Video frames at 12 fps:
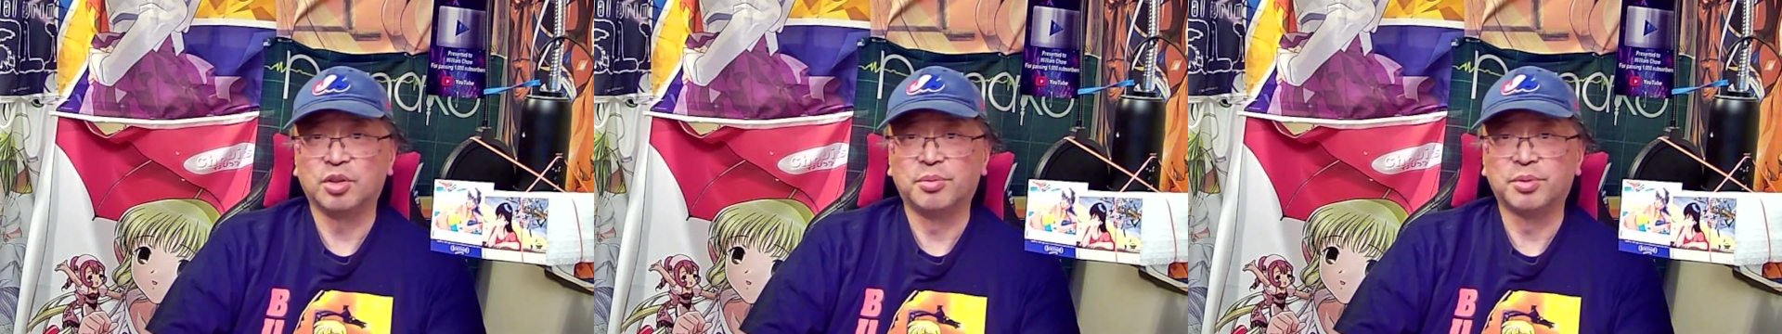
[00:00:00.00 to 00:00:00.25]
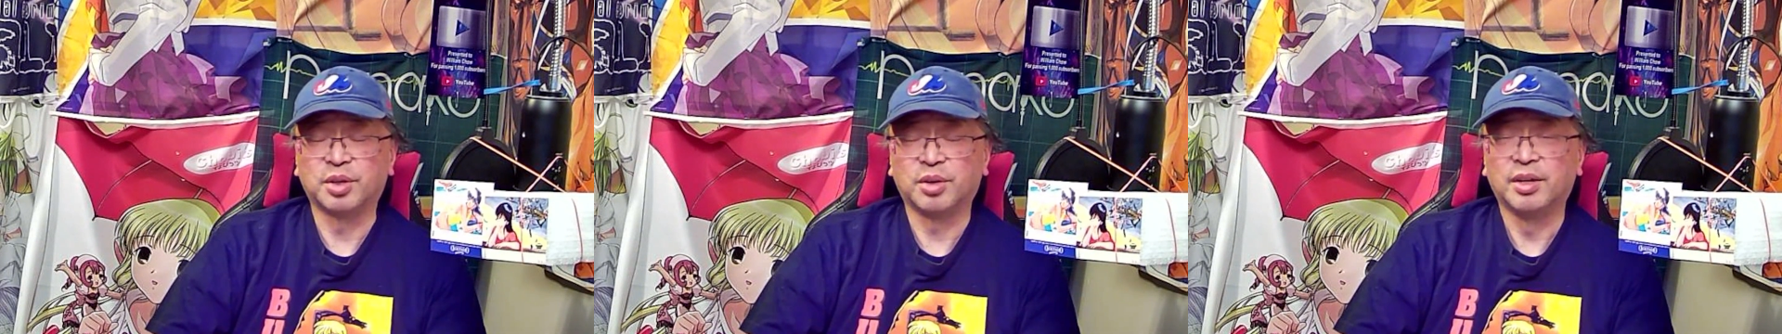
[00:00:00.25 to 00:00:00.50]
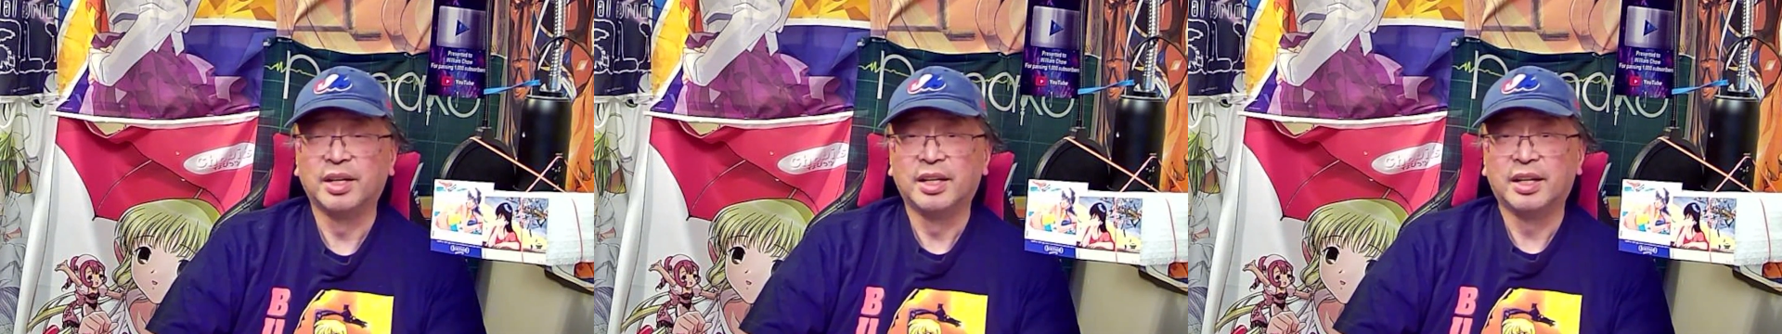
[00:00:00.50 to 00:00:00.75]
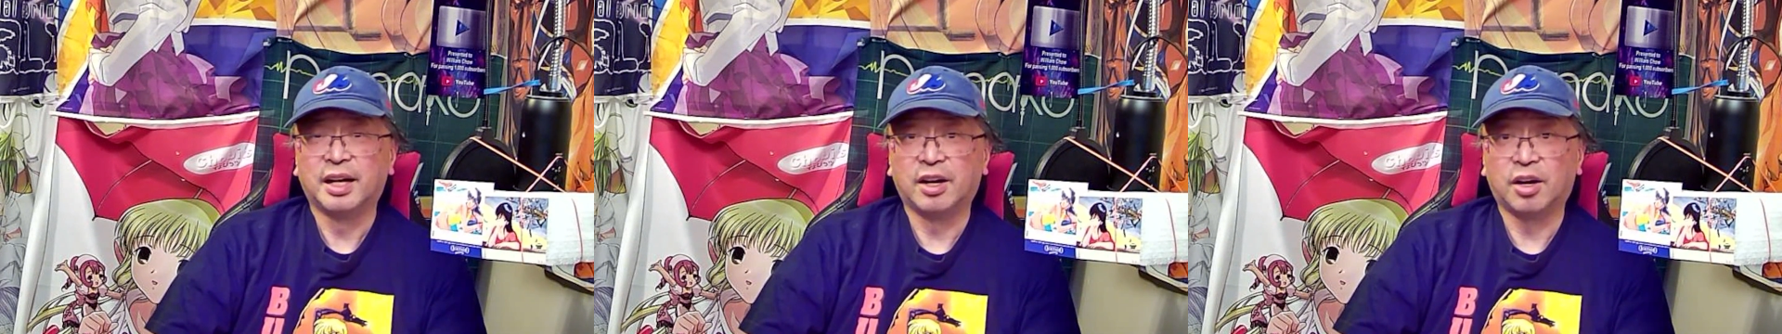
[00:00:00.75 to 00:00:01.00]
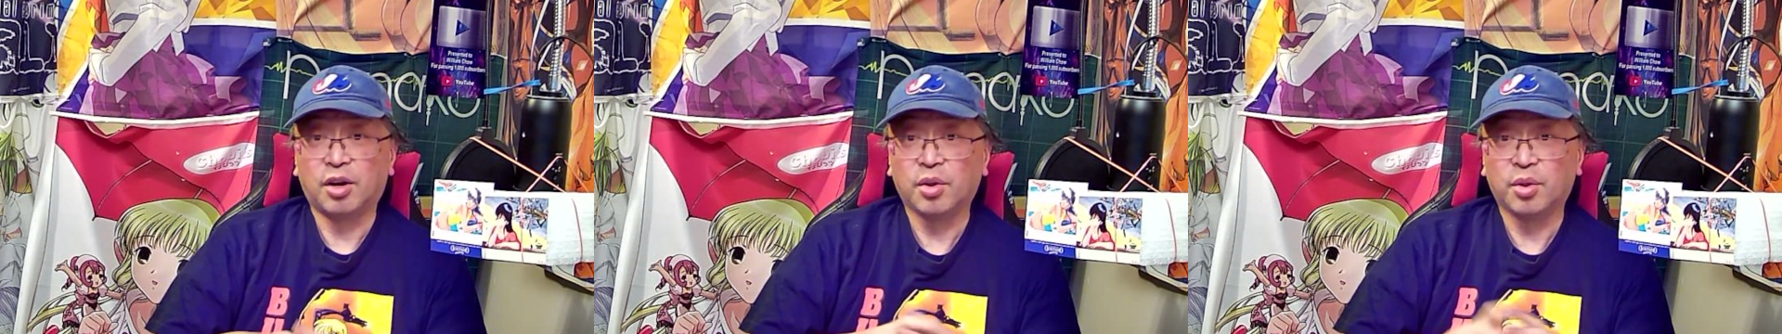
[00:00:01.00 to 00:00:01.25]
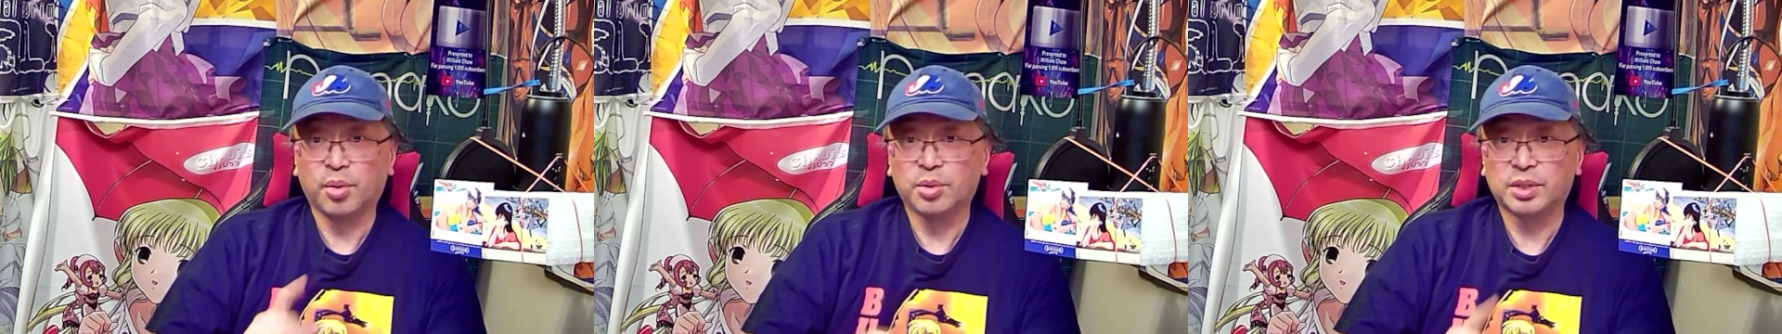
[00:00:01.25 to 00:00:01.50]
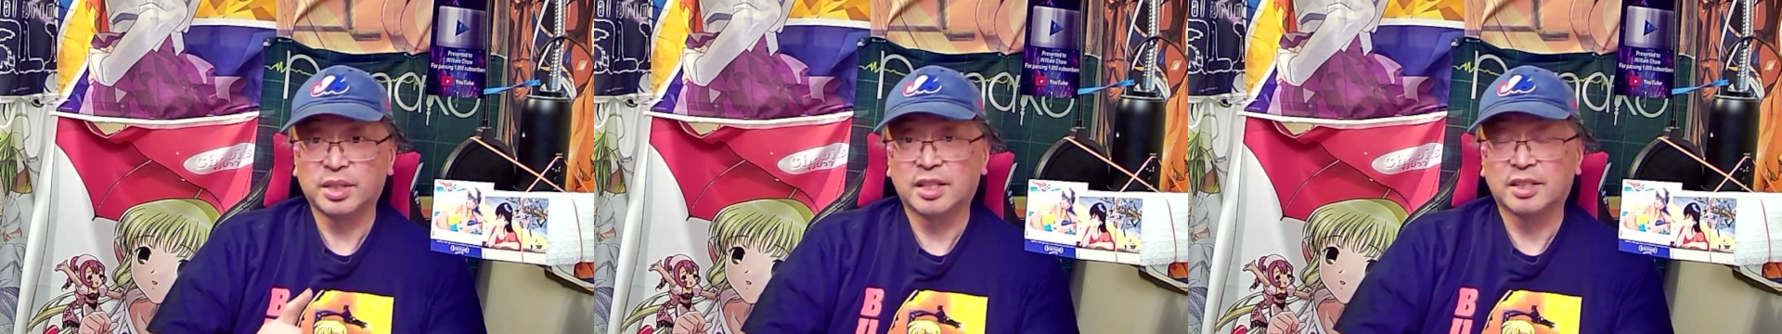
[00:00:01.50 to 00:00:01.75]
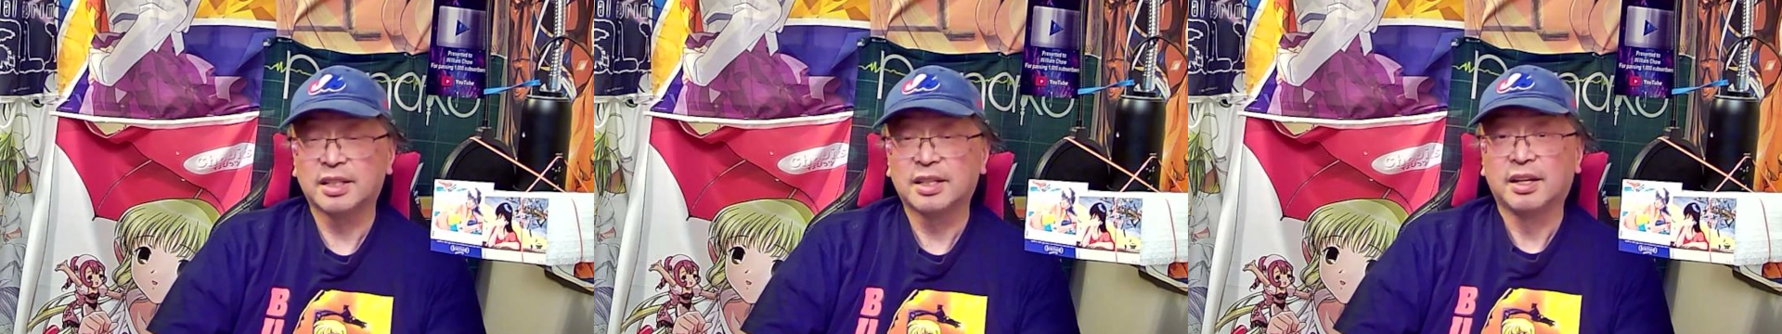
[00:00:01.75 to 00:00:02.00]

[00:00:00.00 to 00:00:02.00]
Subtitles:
So all those things,